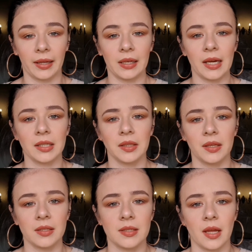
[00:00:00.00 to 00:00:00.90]
like
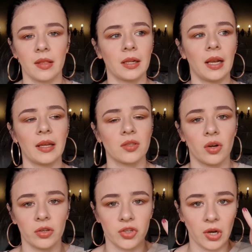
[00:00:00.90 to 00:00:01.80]
this, and then later
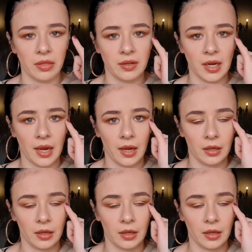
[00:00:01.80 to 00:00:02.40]
on during the day